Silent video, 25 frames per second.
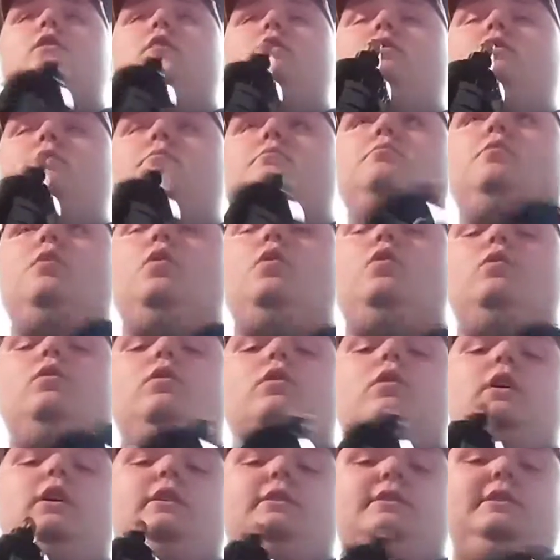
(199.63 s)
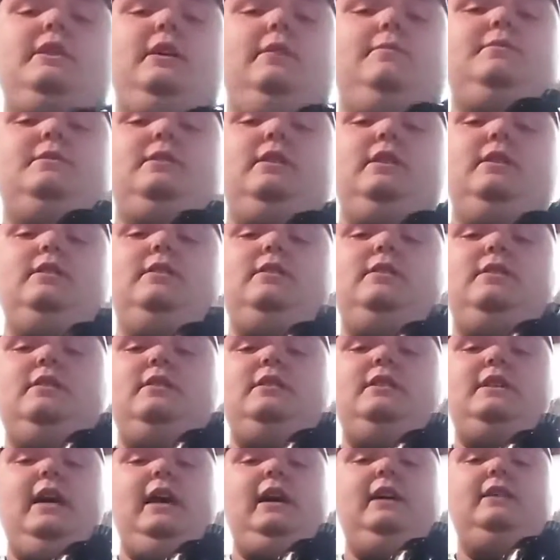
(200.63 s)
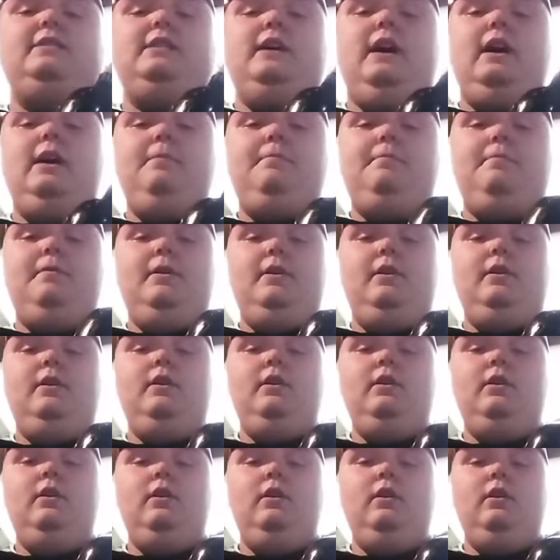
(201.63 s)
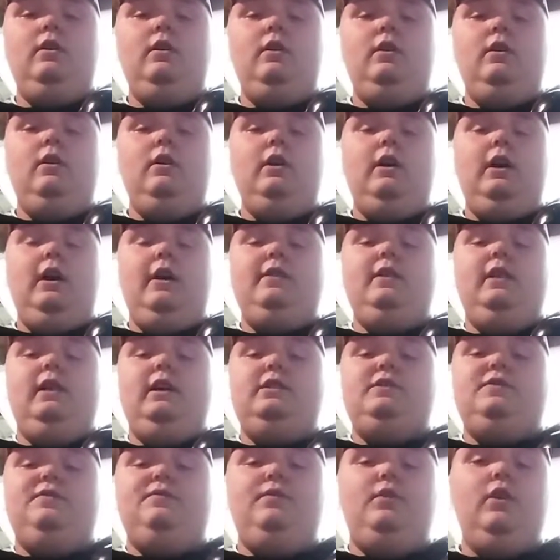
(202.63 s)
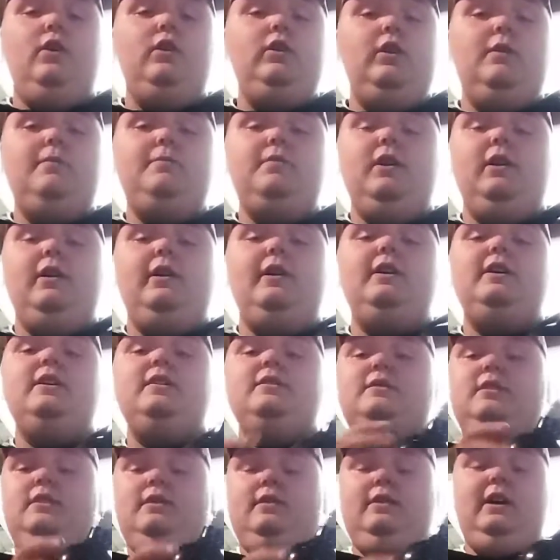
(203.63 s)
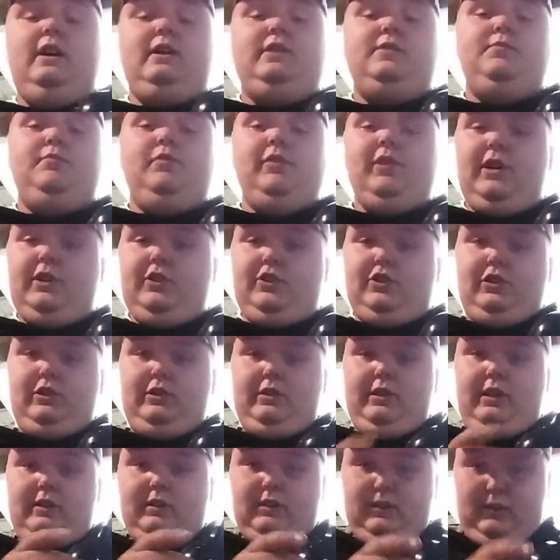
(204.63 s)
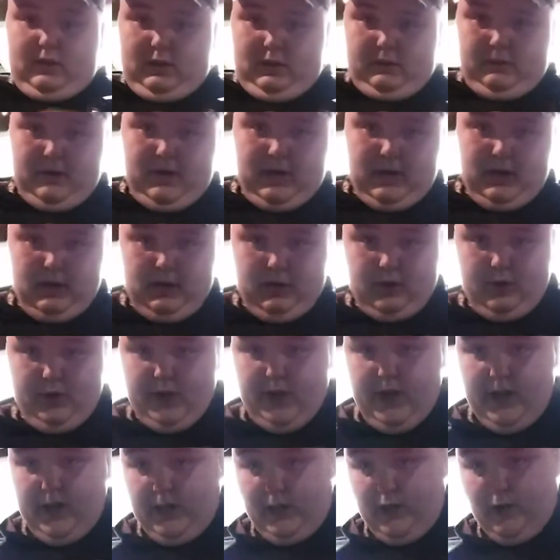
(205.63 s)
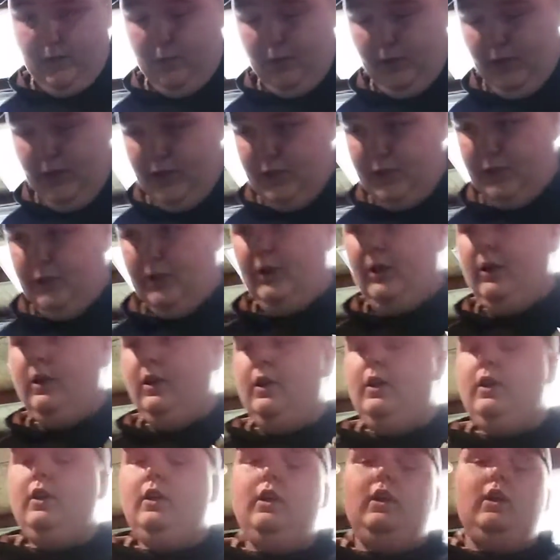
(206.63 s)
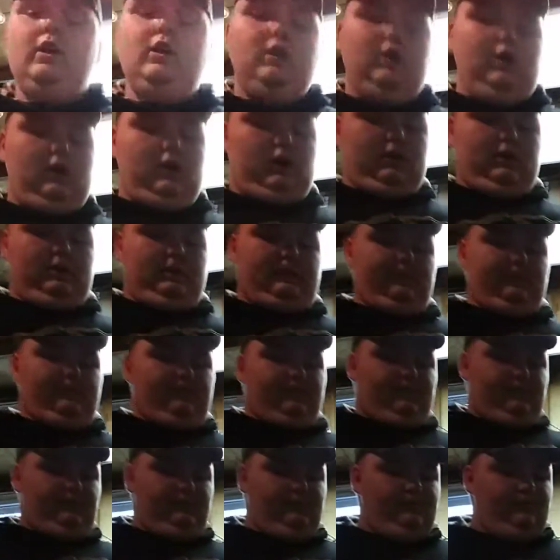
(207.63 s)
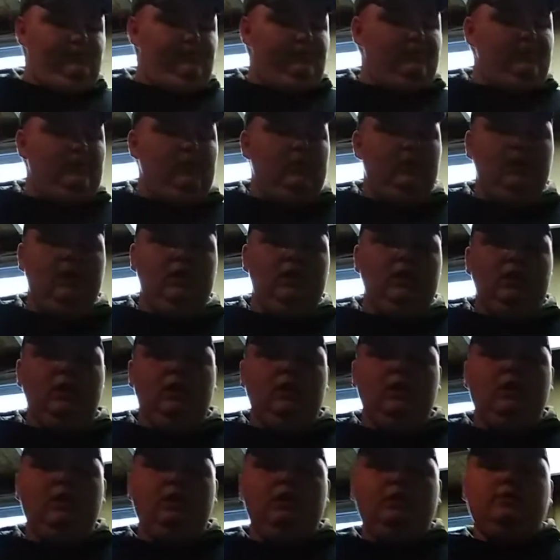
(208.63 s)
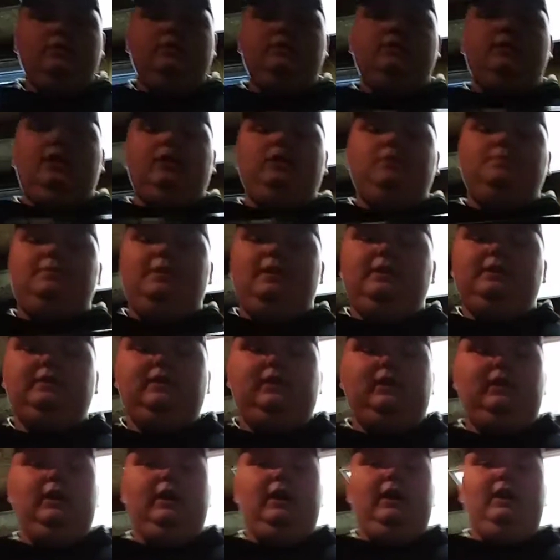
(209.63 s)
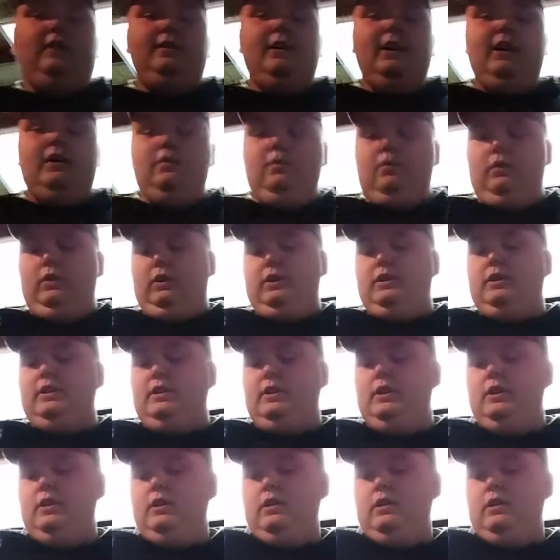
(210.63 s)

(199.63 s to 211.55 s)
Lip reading: The more a substance takes up and the less volume there is, that's pressure. That's going to be creating your pressure. So that's basically how that works.